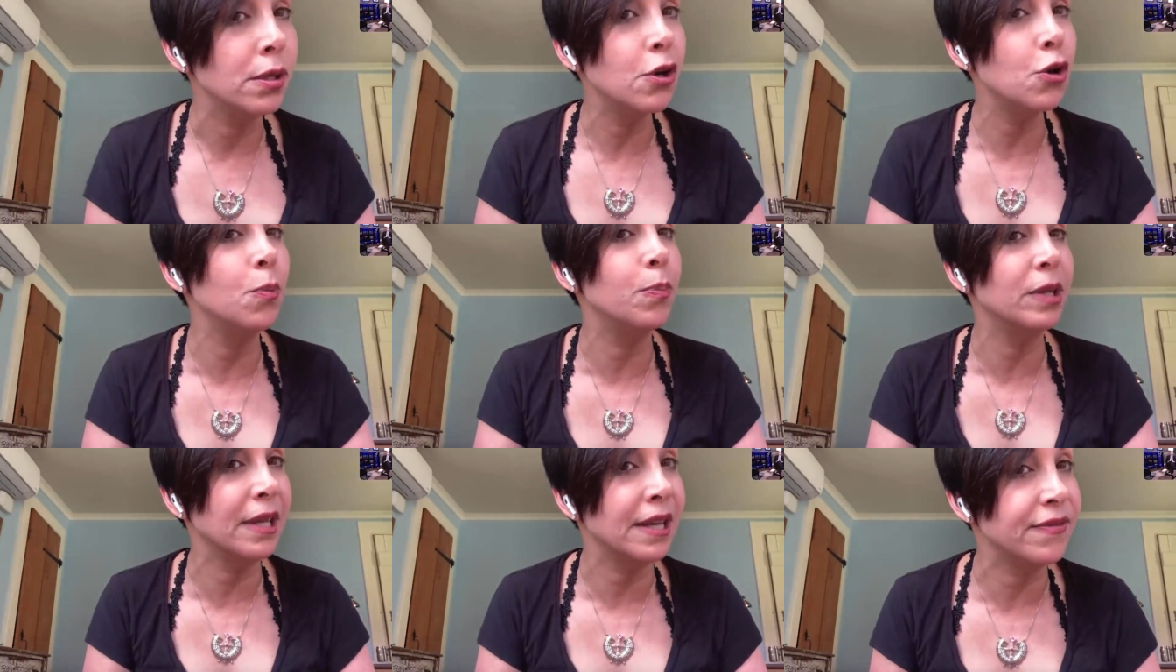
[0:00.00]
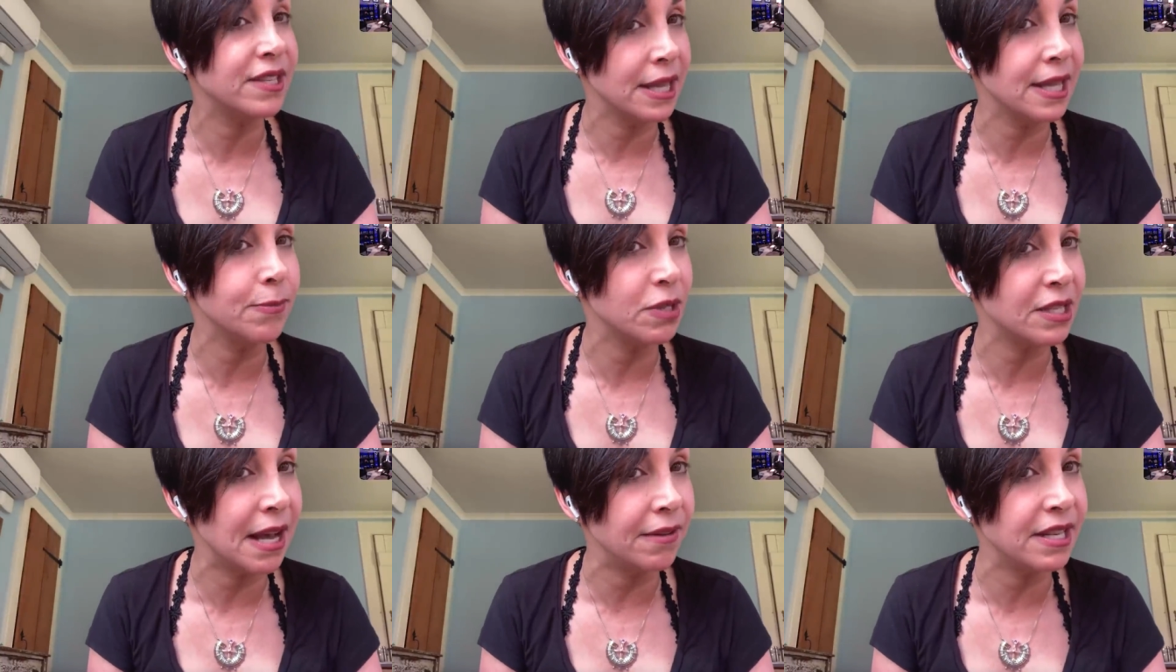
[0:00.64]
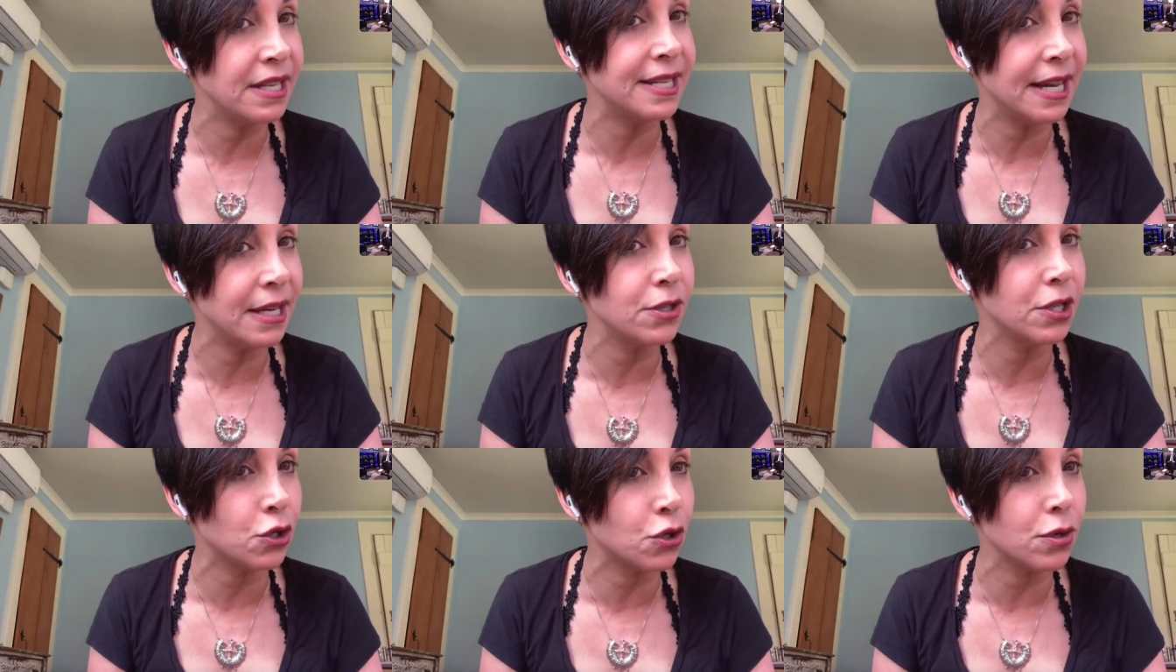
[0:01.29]
who believes in themselves and
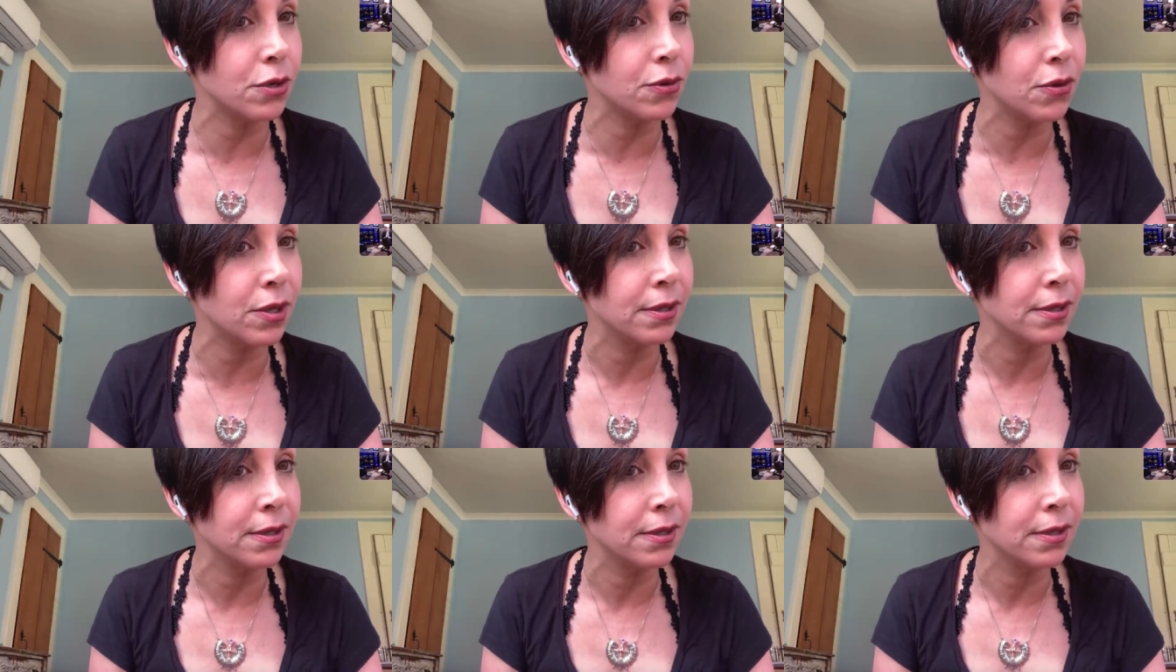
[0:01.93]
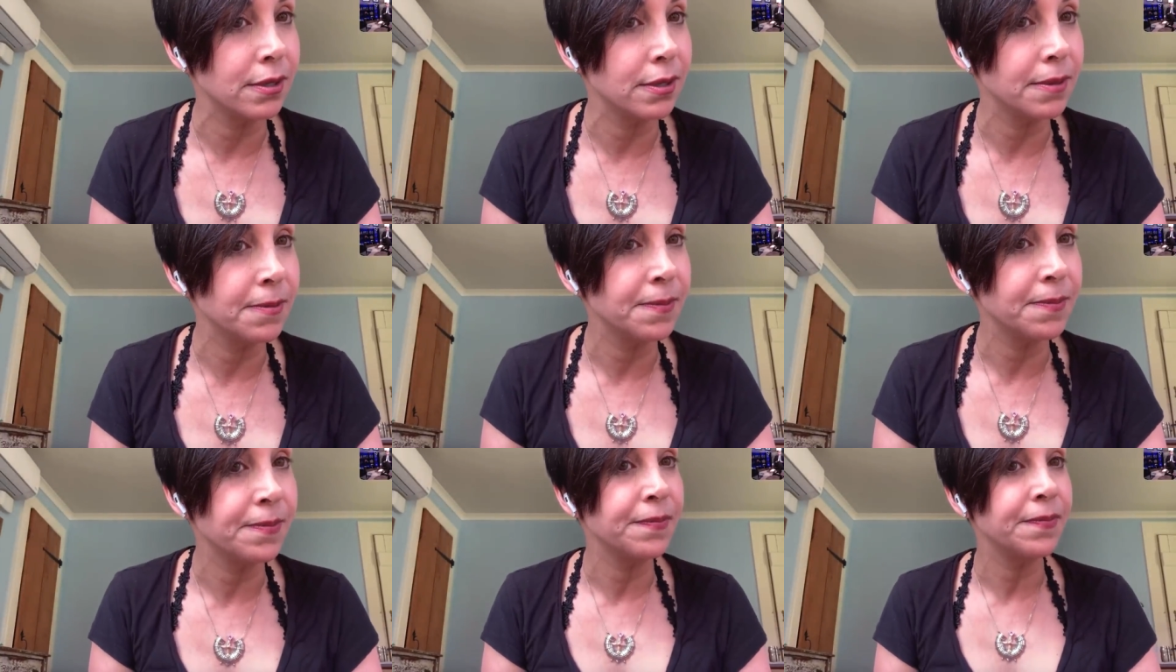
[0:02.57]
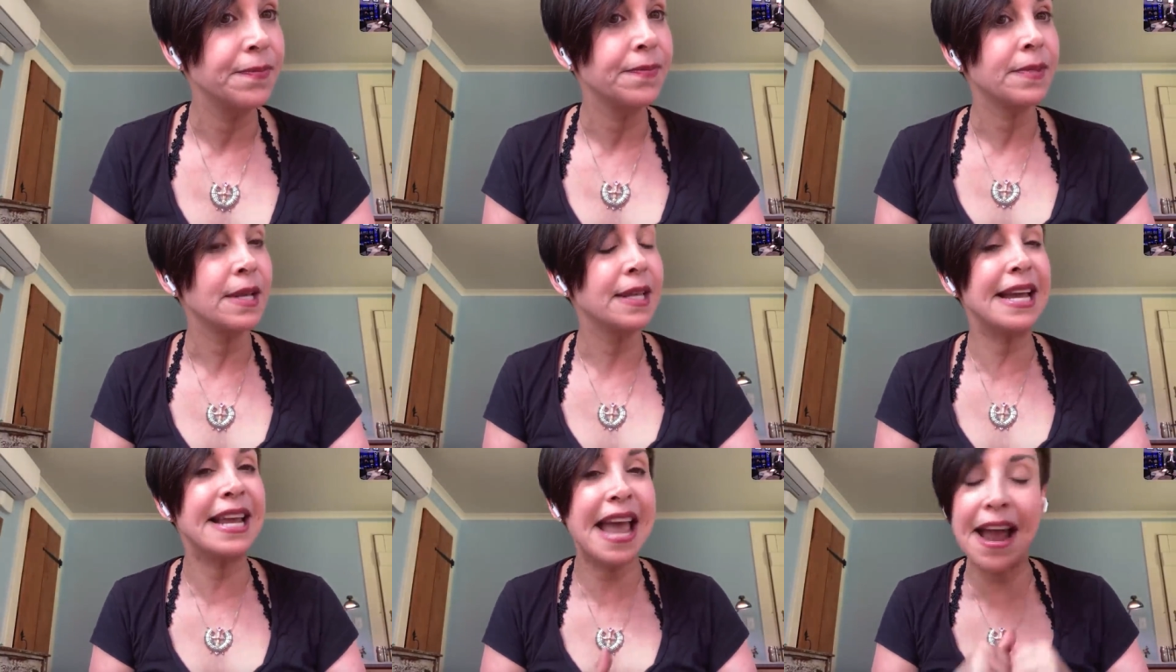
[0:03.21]
tells the truth
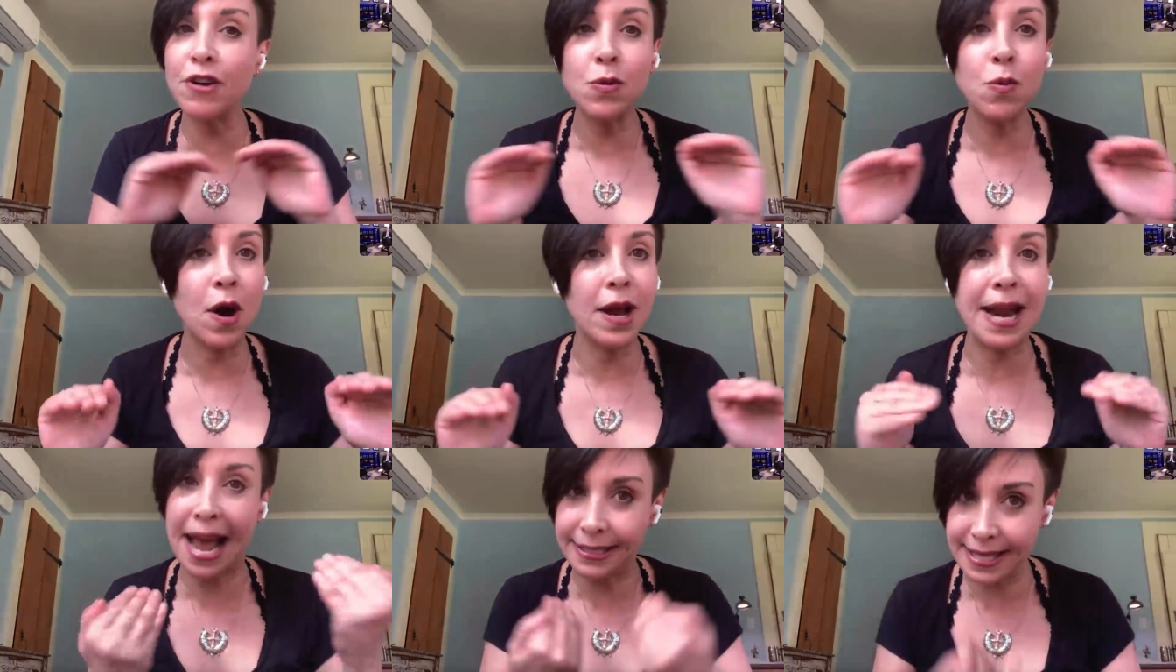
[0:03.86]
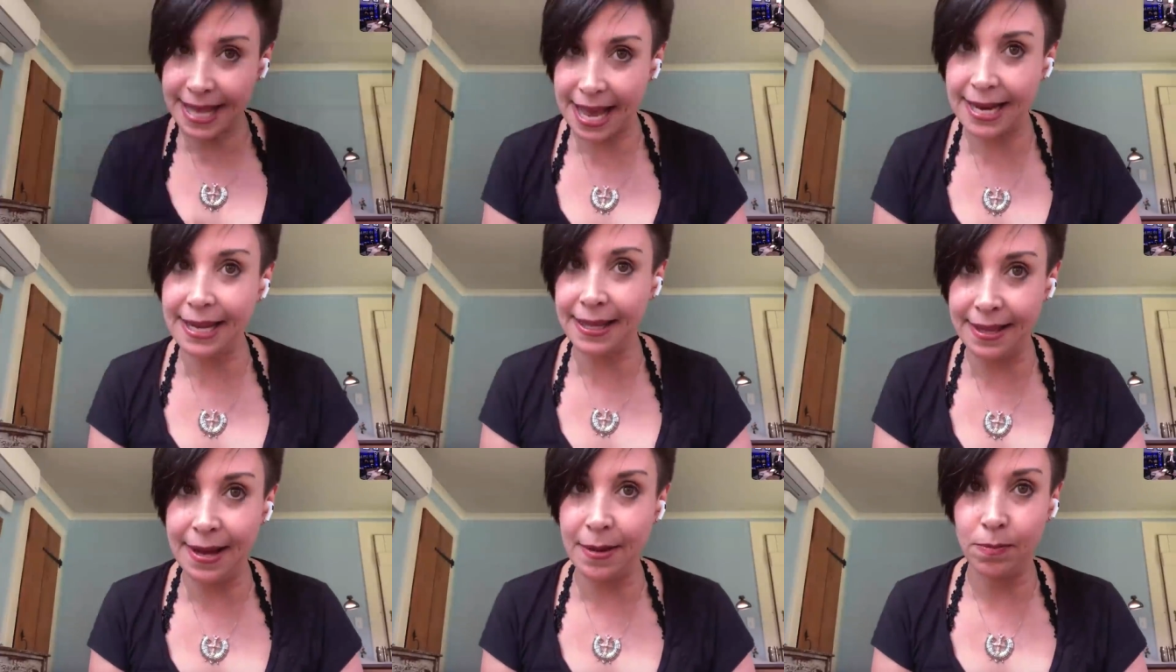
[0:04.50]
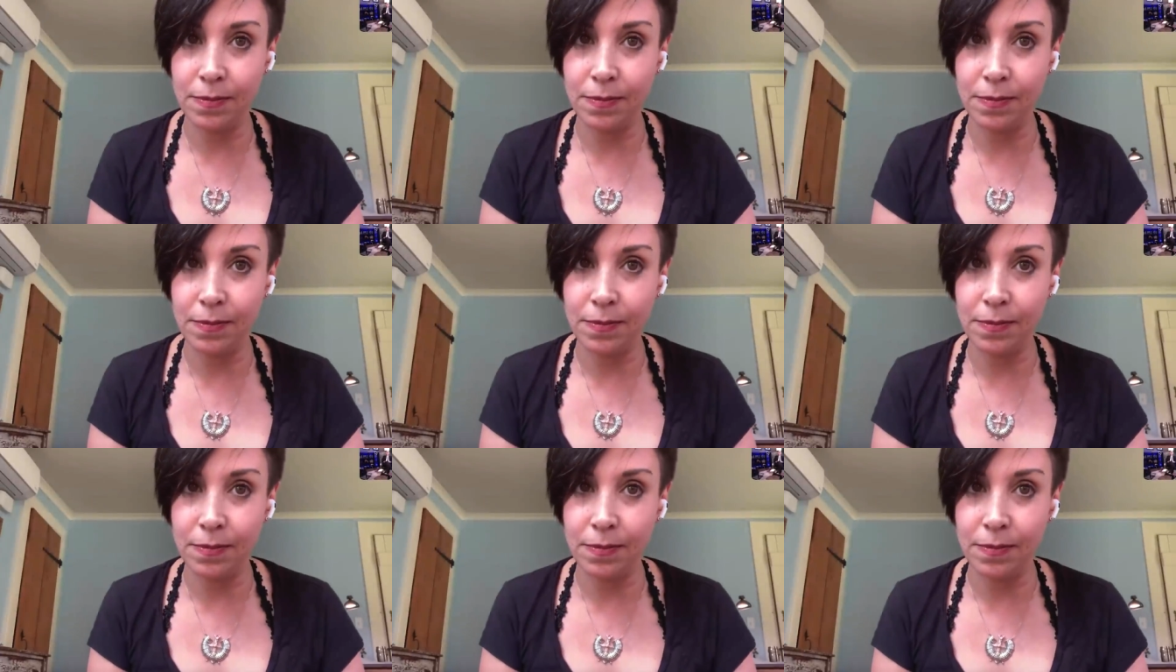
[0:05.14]
like everyone has that in them